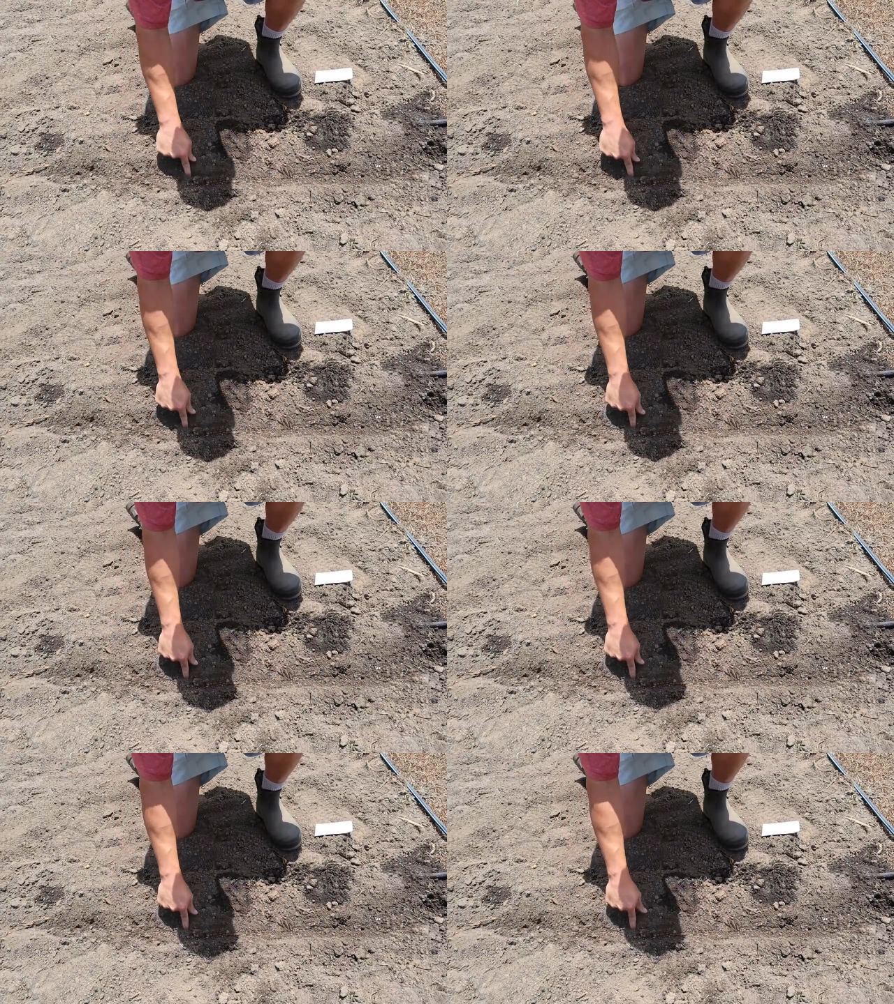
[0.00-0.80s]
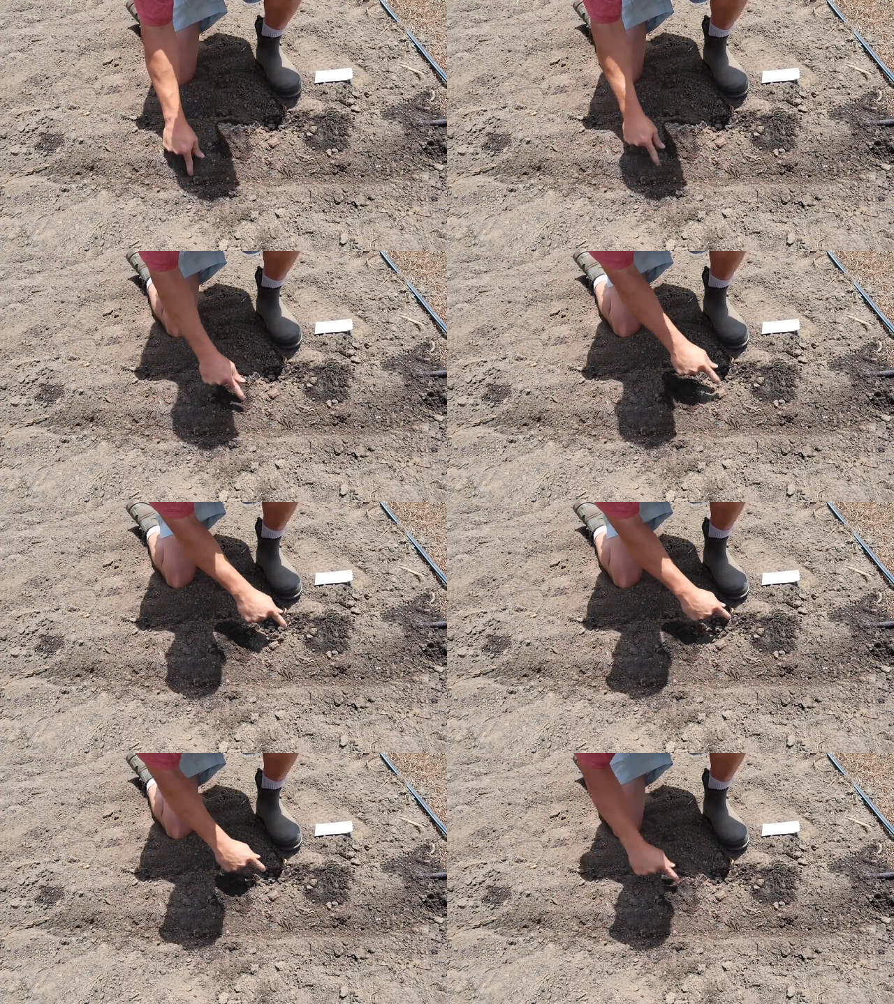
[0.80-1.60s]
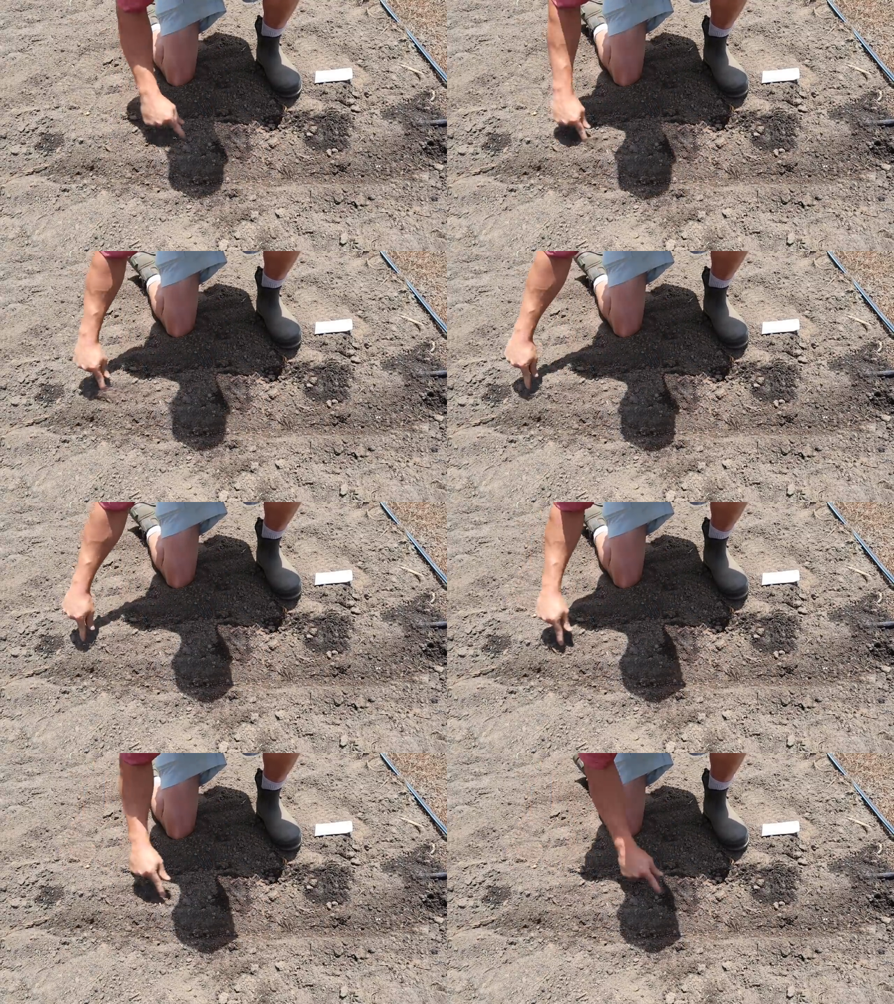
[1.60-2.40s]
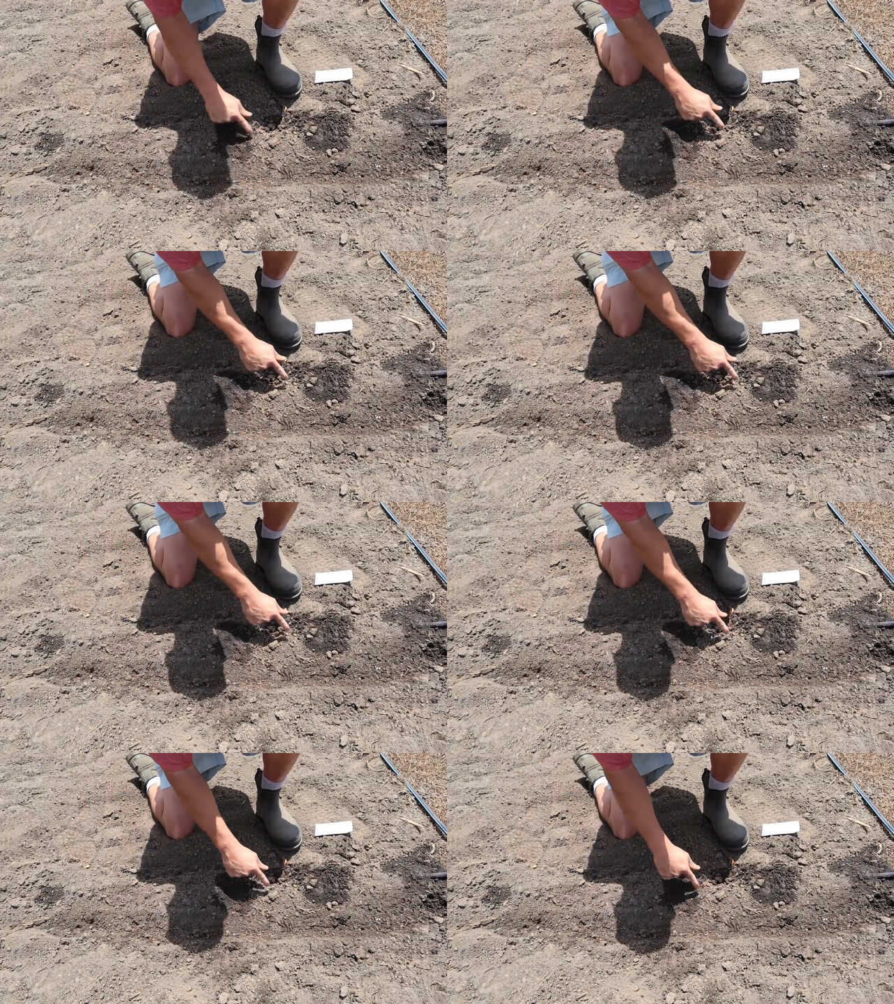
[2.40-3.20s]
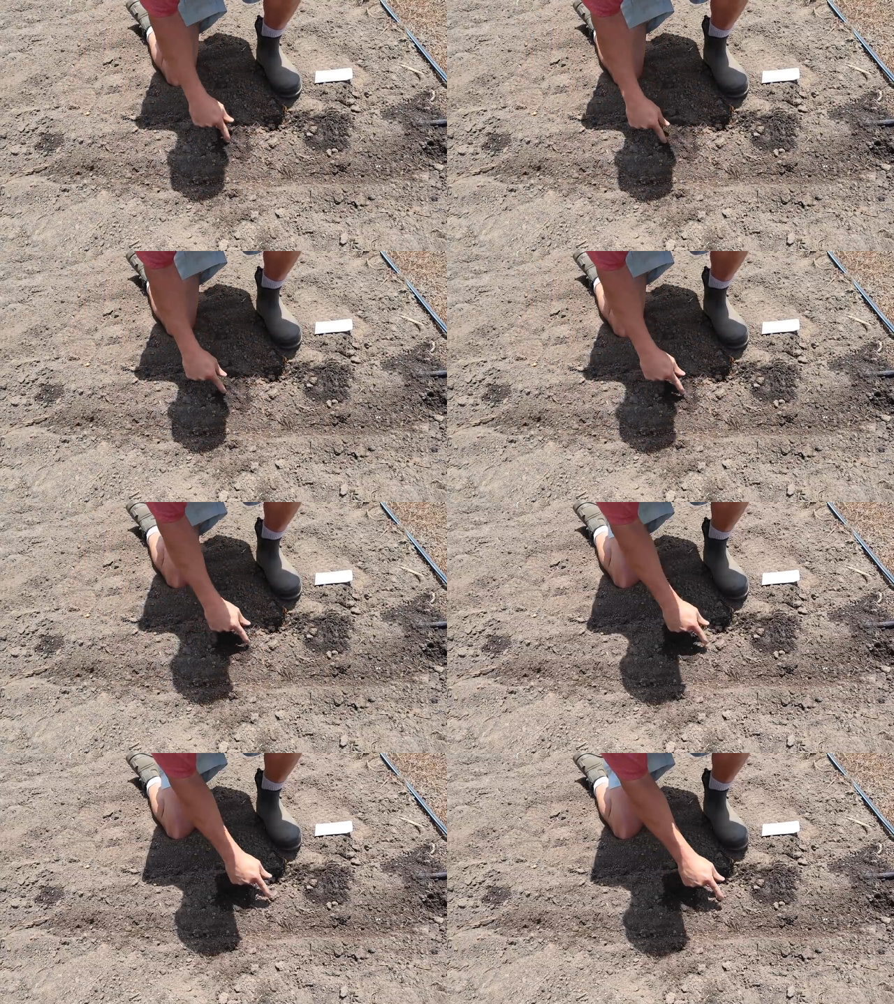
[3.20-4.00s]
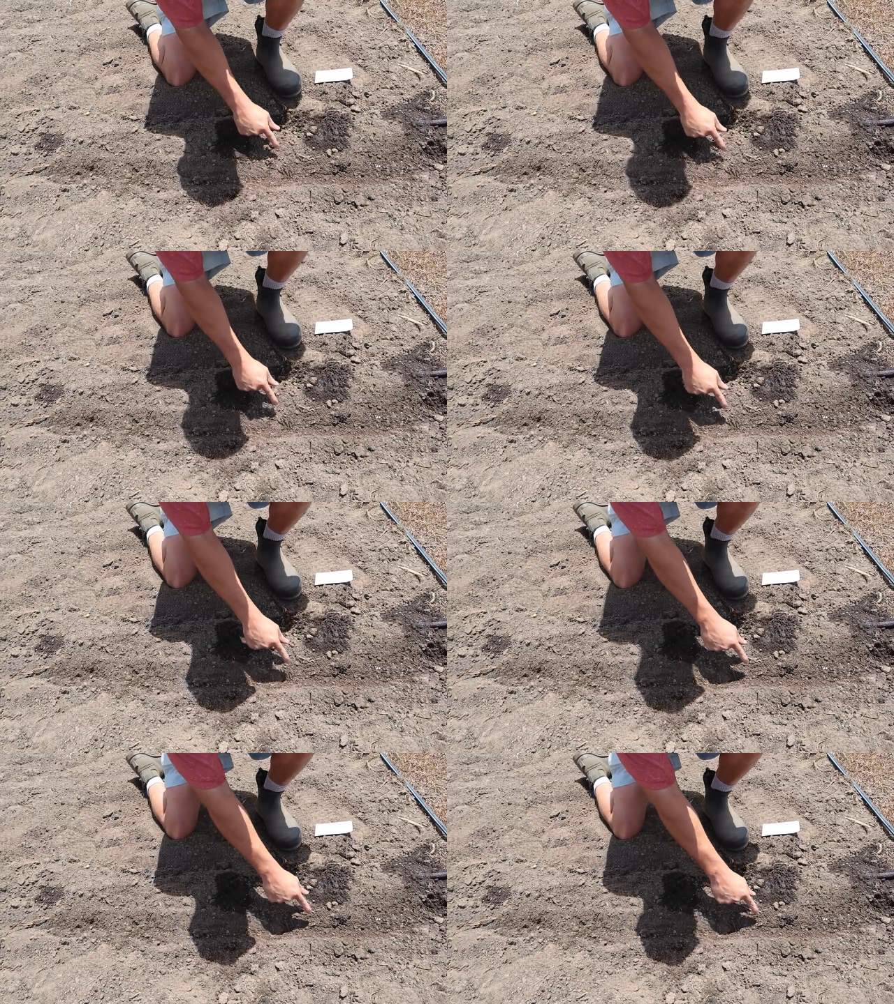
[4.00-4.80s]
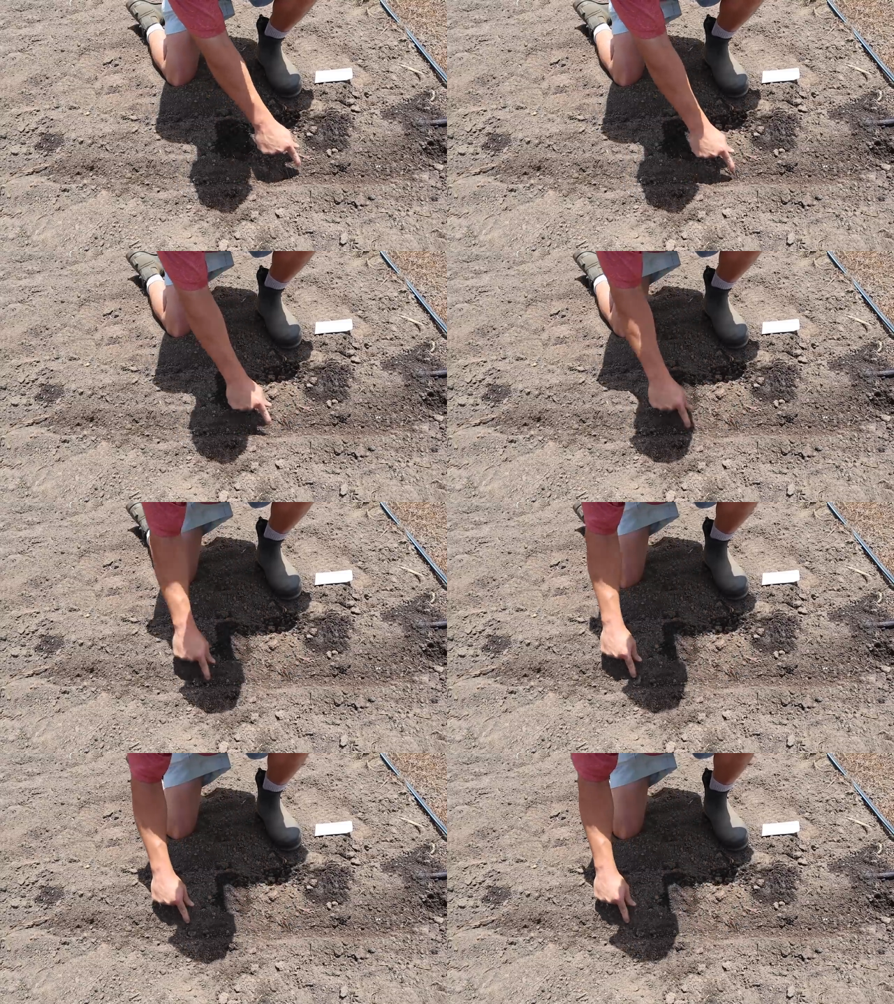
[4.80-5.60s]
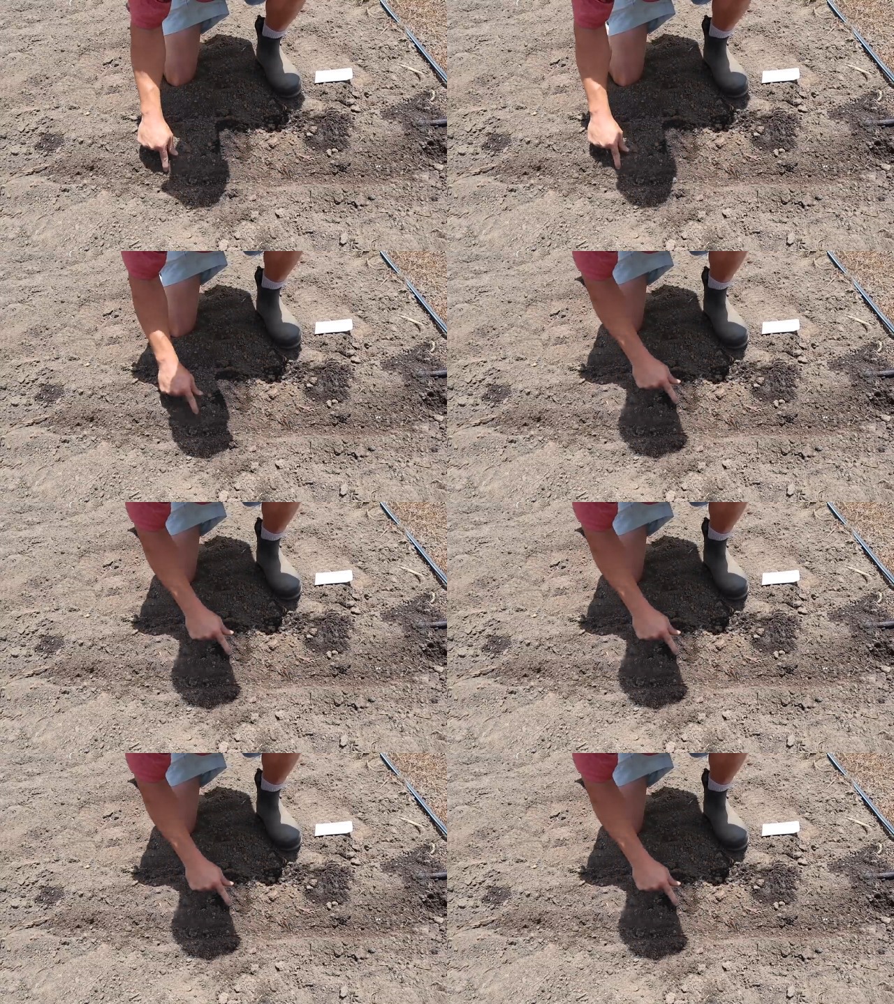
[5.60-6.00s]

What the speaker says: (no speaker visible)